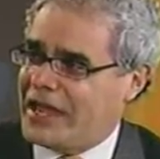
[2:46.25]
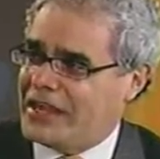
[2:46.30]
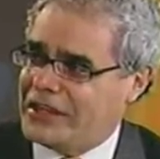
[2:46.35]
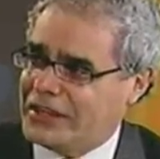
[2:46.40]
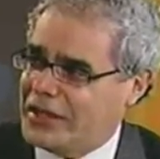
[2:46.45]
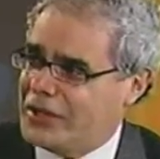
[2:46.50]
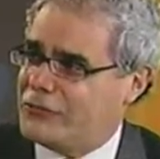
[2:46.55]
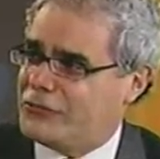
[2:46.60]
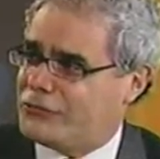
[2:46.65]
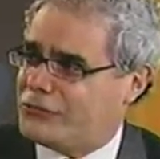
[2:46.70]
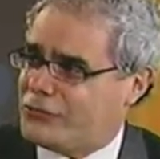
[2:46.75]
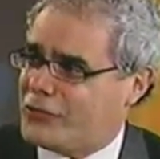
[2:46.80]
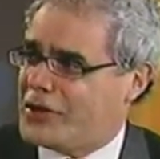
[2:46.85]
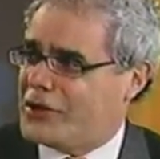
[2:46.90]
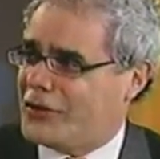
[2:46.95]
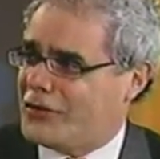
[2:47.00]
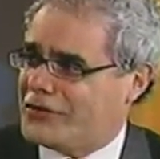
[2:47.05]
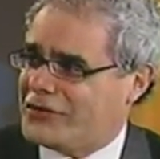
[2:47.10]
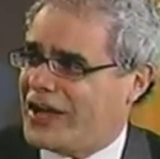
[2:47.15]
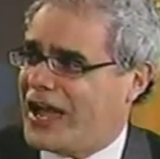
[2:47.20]
That live
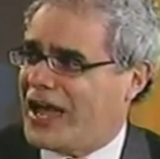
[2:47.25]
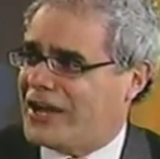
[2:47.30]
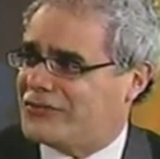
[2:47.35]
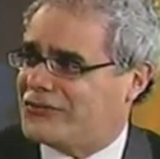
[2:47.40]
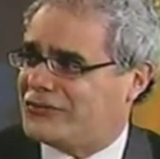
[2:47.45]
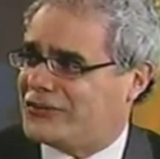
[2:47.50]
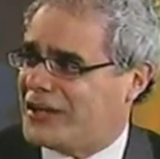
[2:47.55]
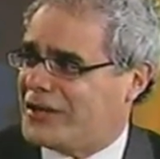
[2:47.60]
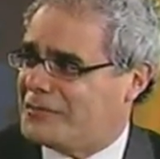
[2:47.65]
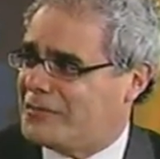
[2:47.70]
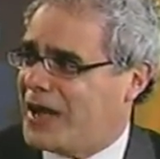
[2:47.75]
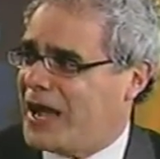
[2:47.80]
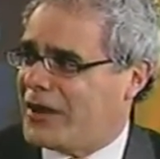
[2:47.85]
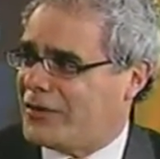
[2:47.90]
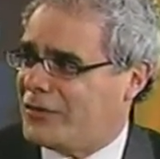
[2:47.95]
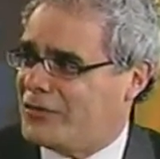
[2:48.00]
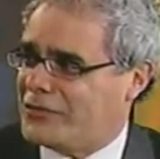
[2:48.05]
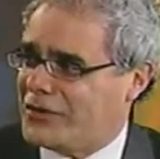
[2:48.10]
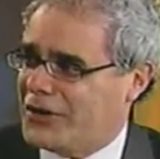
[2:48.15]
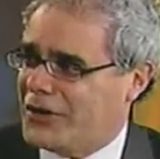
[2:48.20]
free or die state
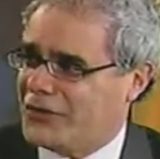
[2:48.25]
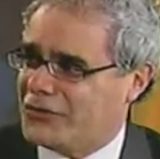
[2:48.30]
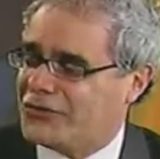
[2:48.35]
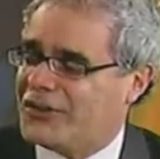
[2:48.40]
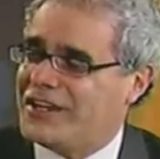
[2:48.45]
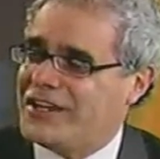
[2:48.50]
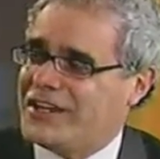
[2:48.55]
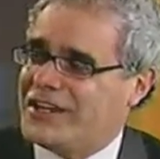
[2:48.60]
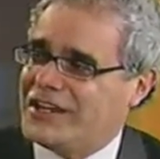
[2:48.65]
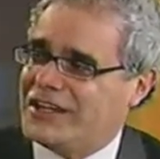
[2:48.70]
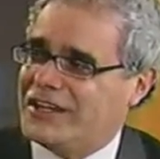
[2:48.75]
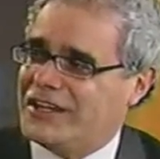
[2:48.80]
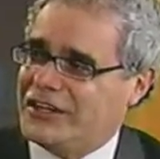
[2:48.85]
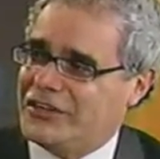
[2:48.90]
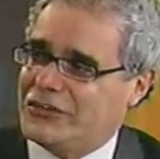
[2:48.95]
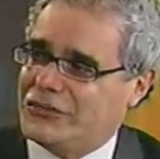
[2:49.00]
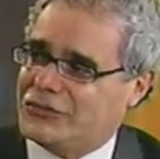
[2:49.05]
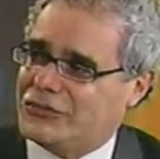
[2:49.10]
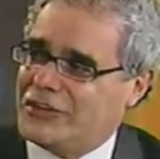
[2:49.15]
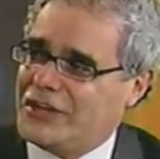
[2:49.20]
motto of theirs
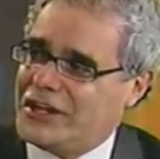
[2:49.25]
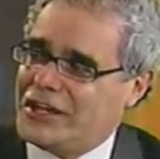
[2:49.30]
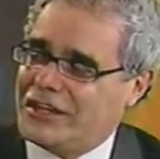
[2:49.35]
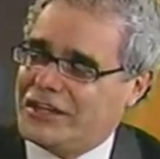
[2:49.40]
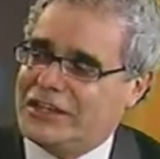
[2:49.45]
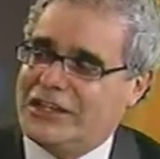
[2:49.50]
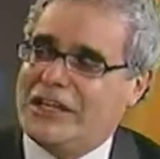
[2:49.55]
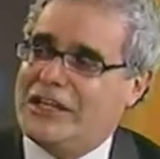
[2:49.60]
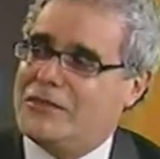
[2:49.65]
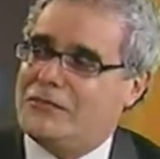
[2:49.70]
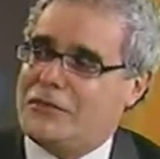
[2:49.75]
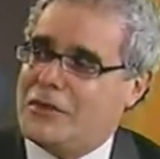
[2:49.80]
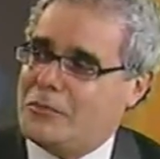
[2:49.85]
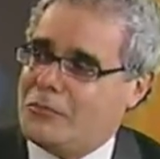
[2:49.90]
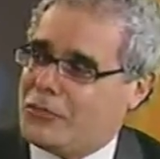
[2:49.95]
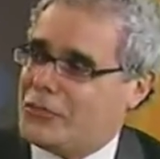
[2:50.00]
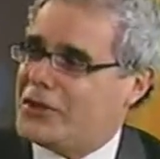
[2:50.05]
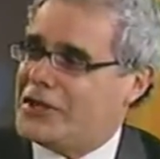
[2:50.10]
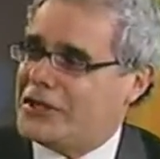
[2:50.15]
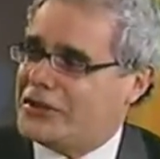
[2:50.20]
is lived
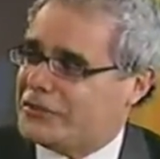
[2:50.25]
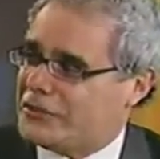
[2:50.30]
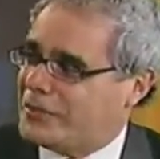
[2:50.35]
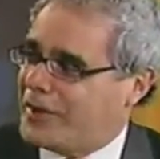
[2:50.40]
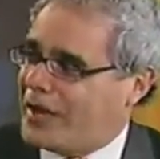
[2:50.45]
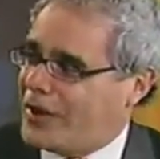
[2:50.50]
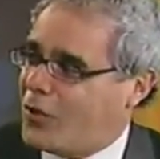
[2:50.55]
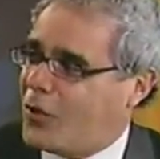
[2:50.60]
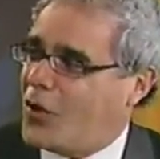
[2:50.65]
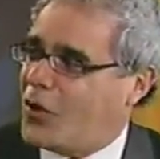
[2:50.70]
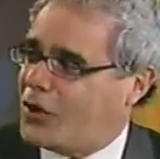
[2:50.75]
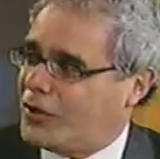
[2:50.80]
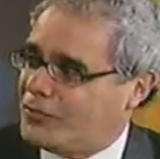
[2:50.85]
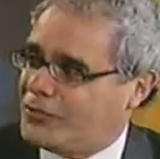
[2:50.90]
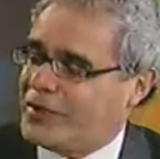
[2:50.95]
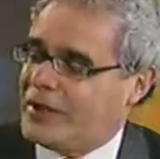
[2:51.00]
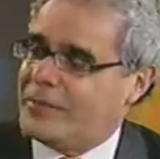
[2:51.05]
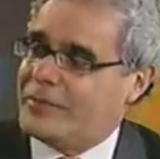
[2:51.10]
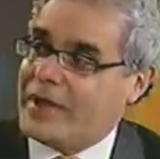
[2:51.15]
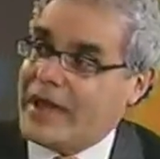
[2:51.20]
and breathed by all
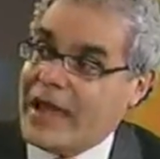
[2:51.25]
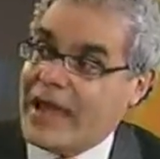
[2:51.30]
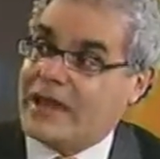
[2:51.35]
of them.